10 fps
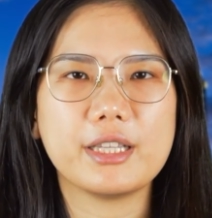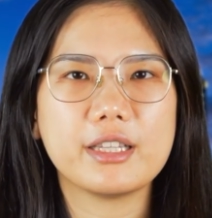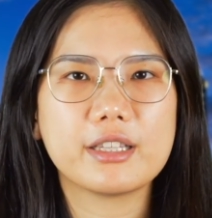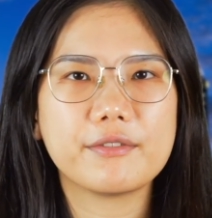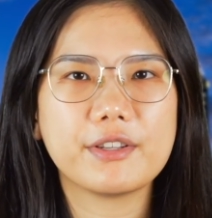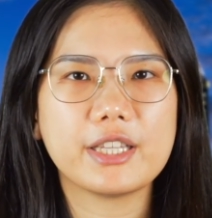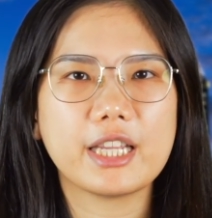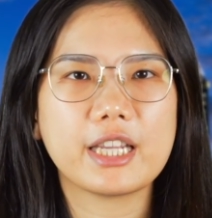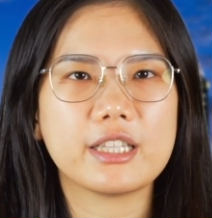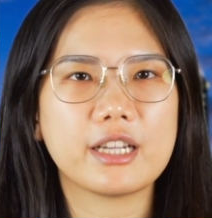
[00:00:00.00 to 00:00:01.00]

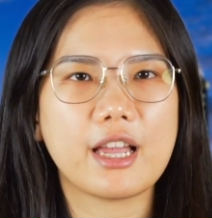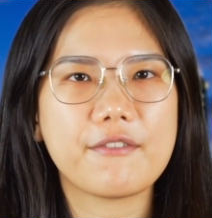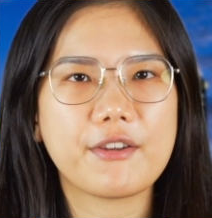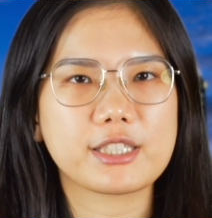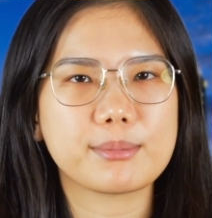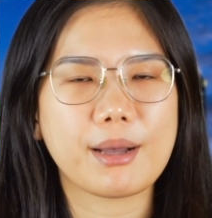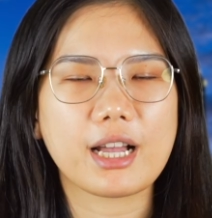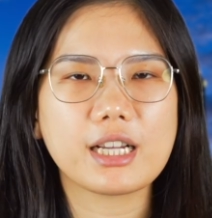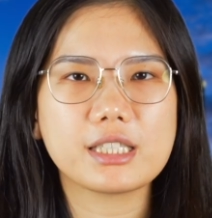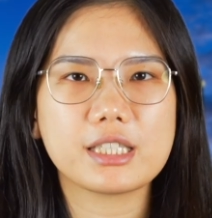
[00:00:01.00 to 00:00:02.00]
intervening in the FX
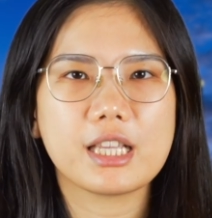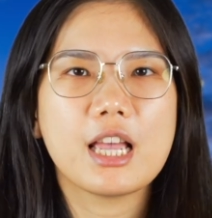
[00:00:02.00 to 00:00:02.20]
markets